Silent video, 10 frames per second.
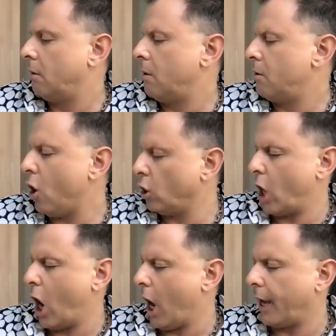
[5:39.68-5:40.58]
Not
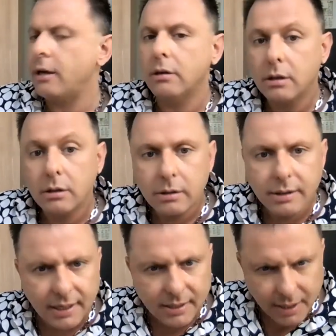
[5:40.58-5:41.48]
I,
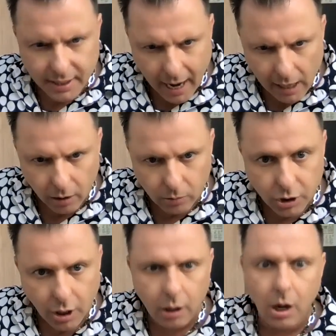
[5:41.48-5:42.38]
says the yellow
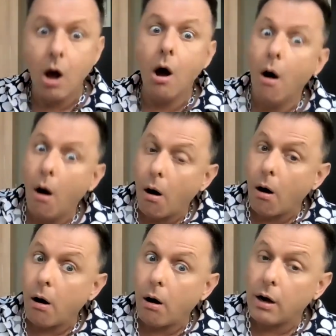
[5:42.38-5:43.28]
duck. Oh,
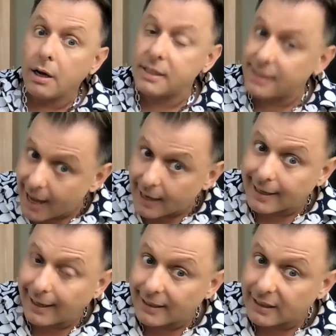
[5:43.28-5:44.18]
is that
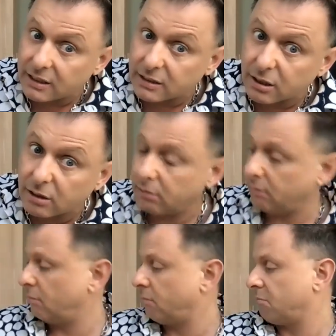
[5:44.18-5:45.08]
kind?
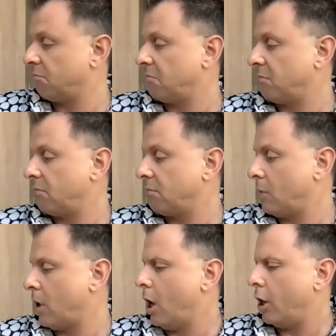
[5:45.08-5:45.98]

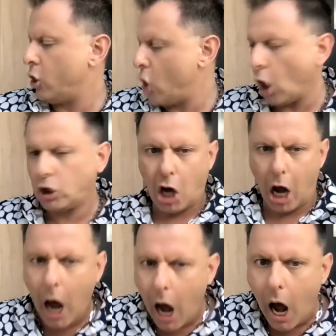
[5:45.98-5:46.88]
Not
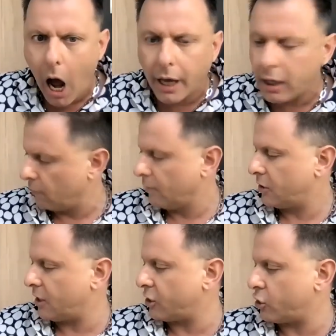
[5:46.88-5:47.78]
I,
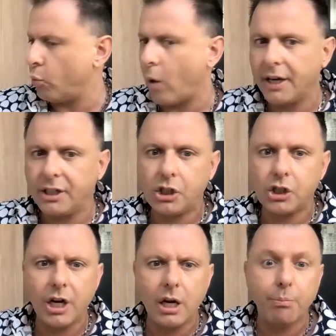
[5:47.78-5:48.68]
says the white
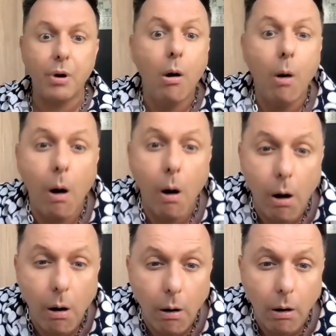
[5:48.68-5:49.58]
sheep.
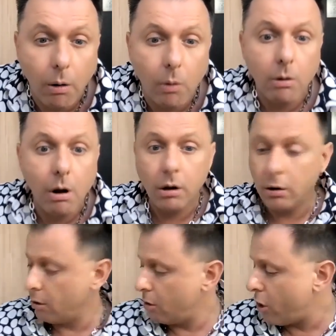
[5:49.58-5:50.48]
Oh,
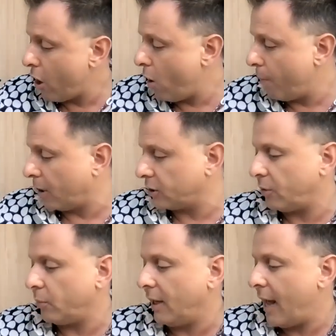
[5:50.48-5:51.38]
nobody
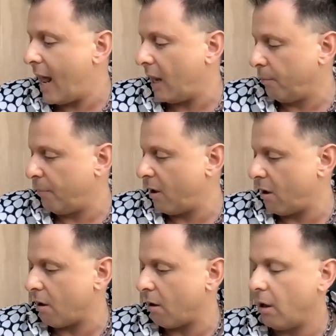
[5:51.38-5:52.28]
will help
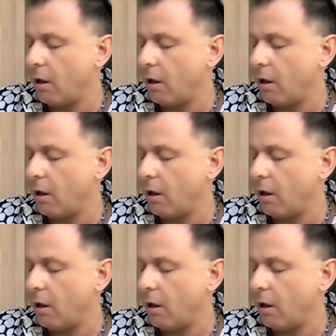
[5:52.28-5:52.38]
her.